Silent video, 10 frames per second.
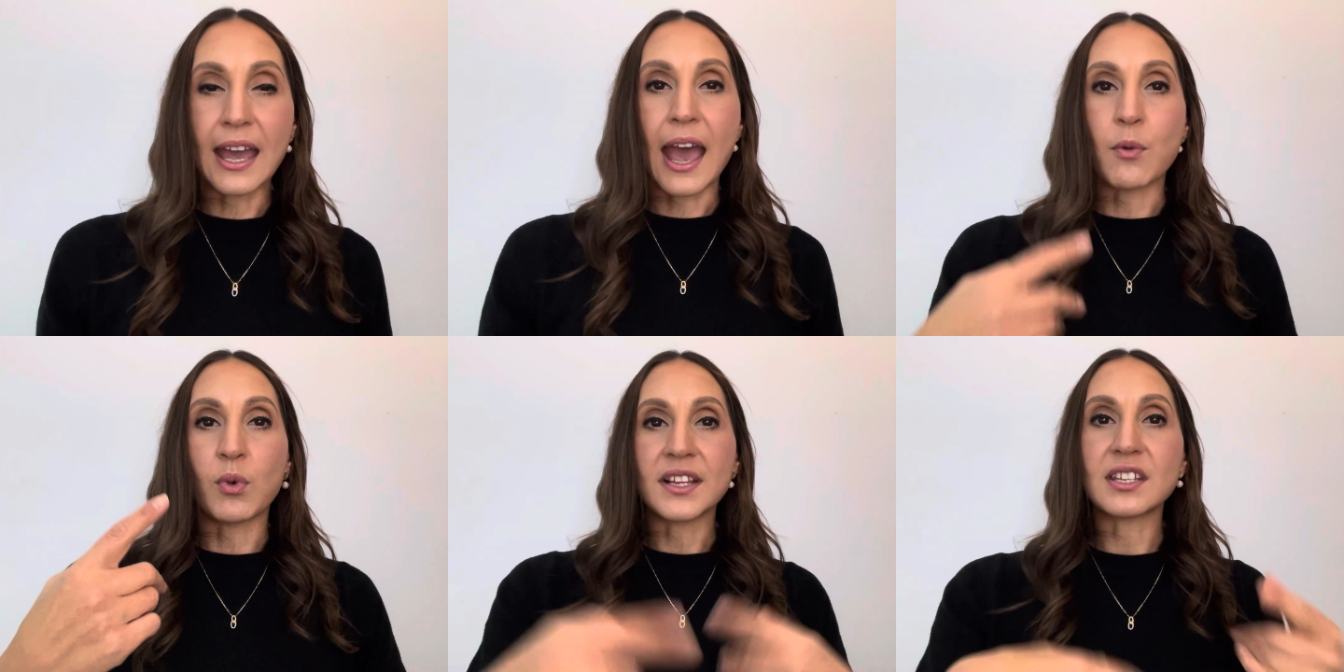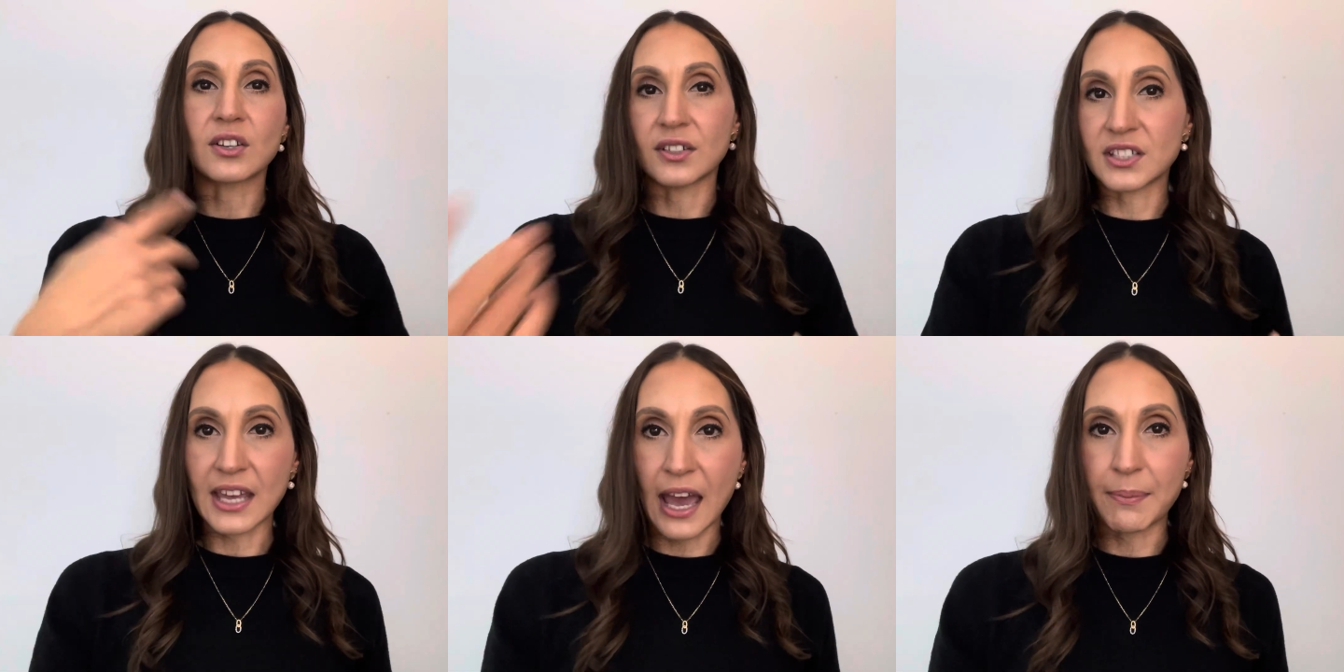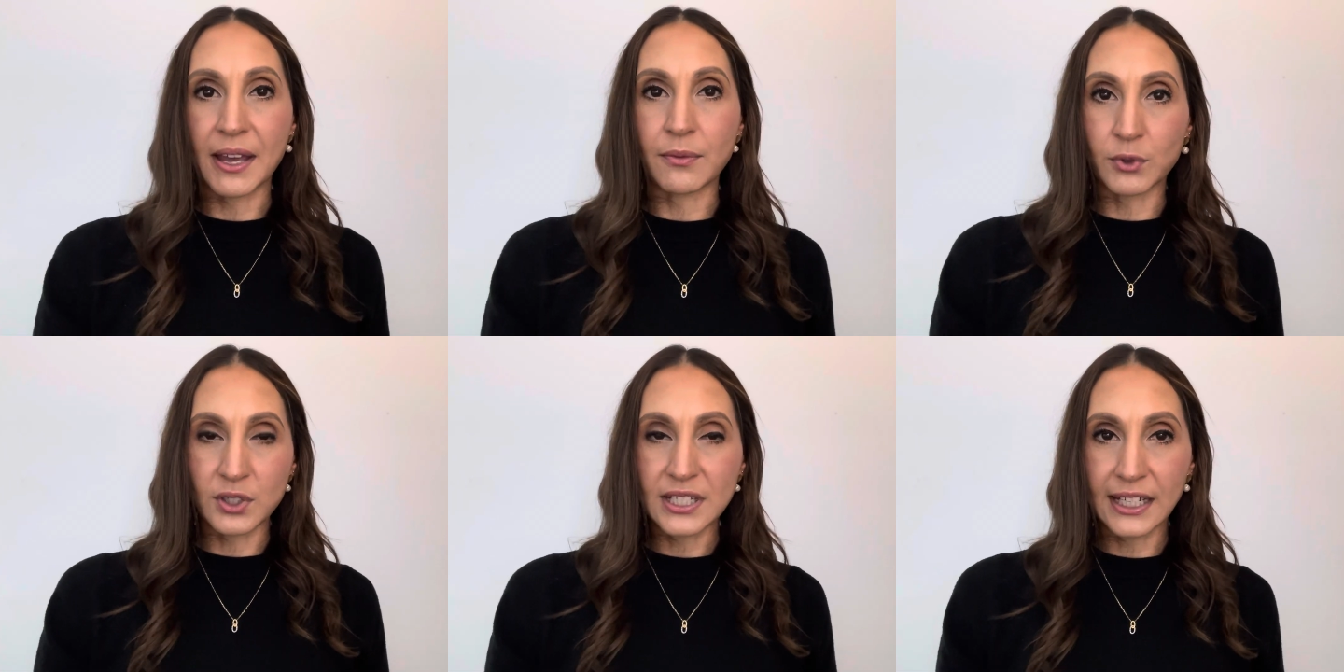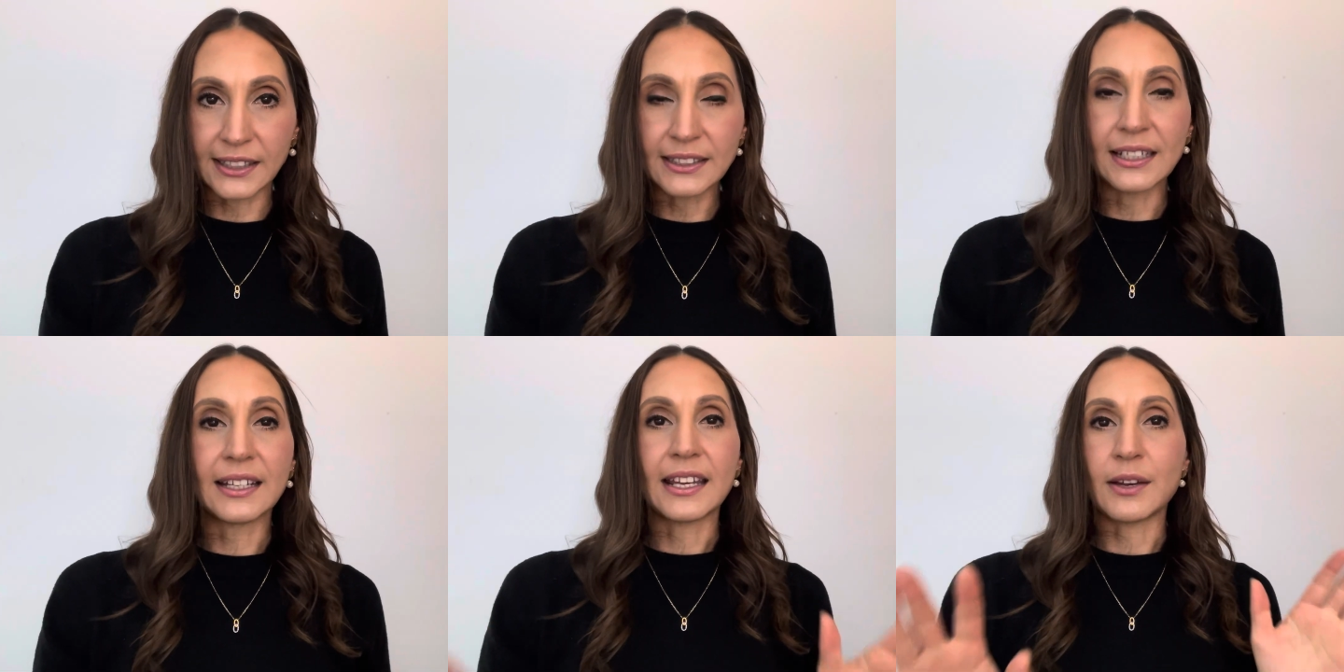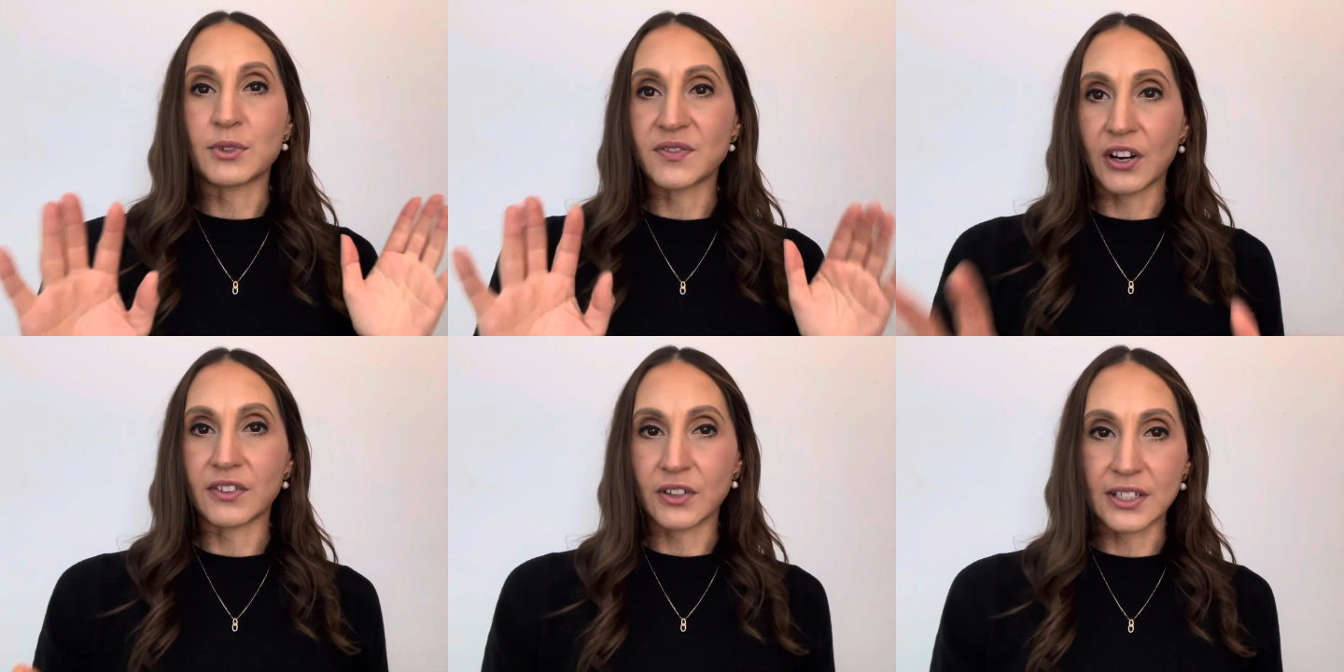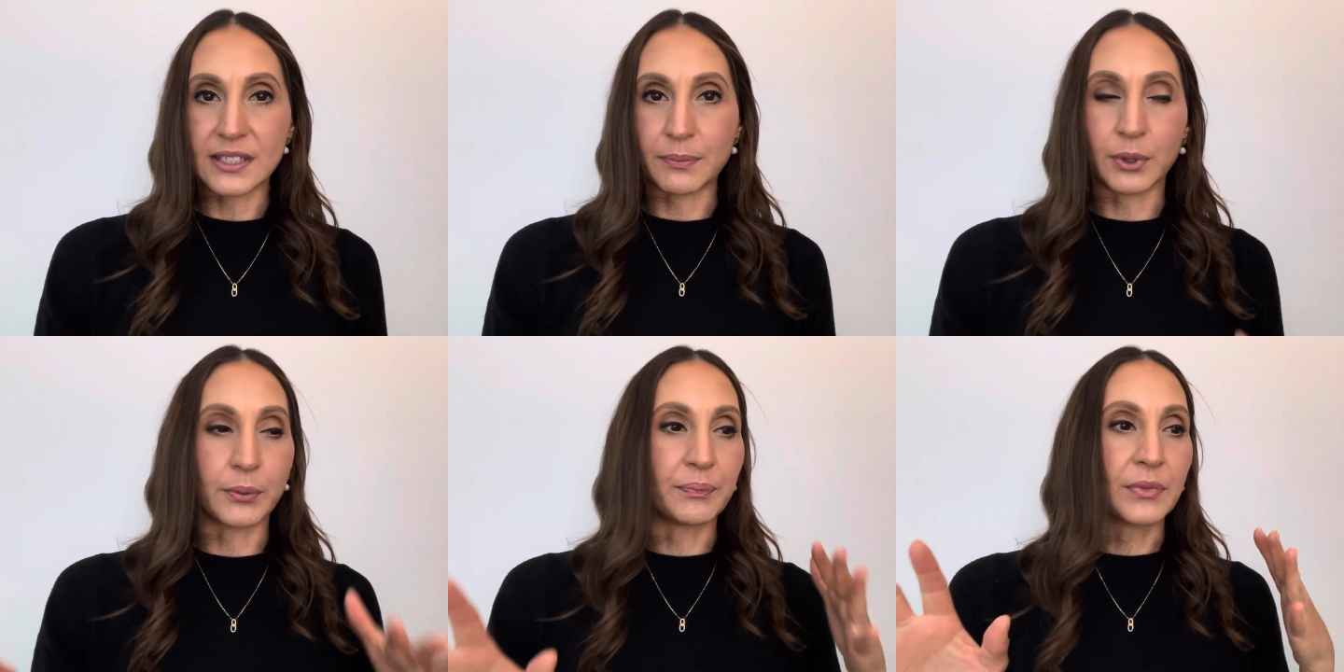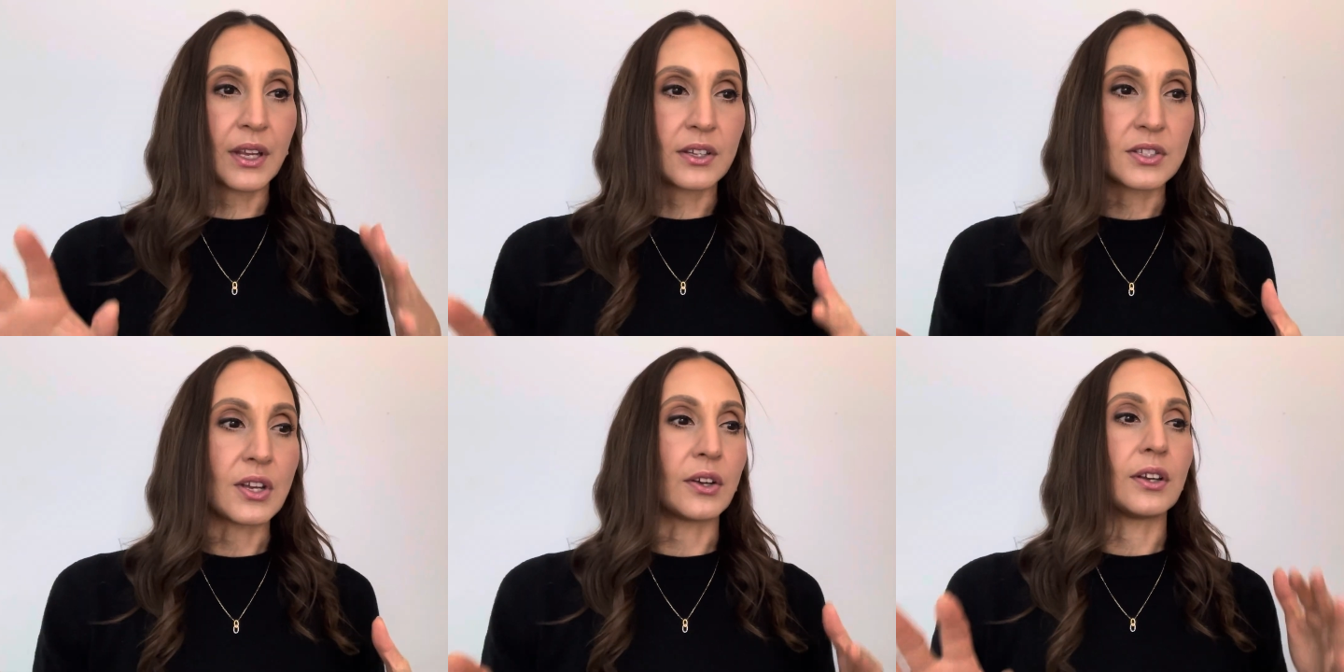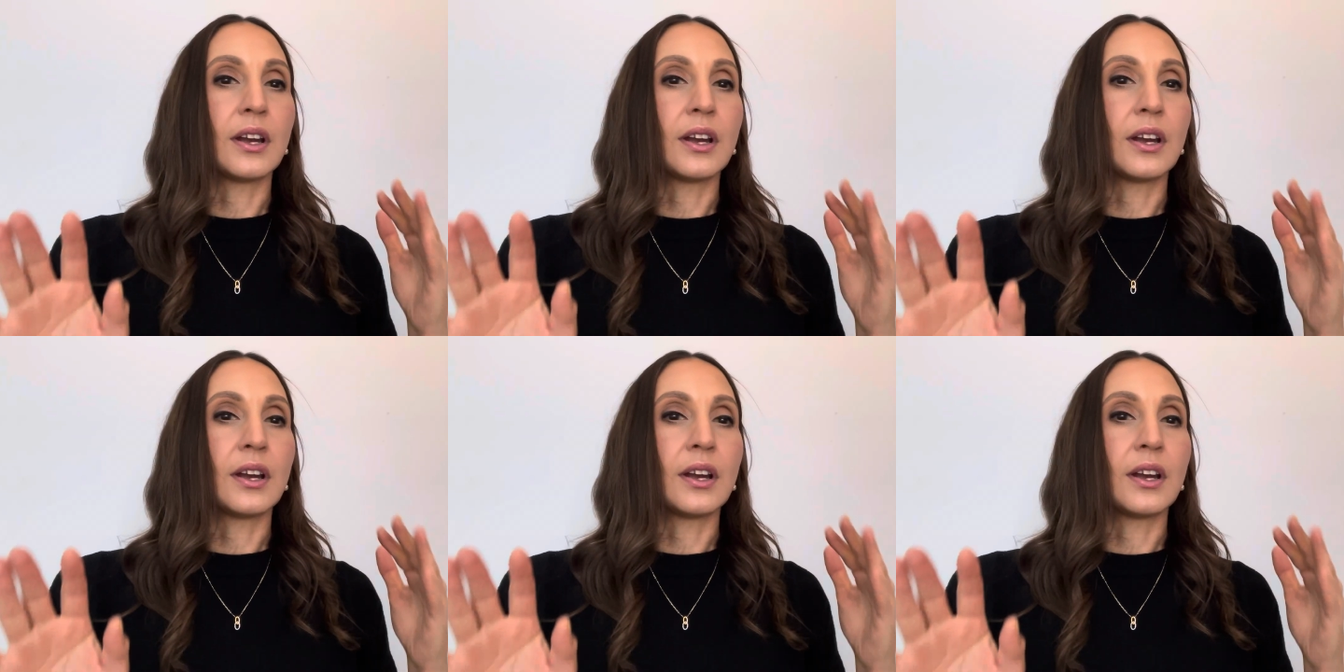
And once I got into the habit and routine, it was very, very simple. So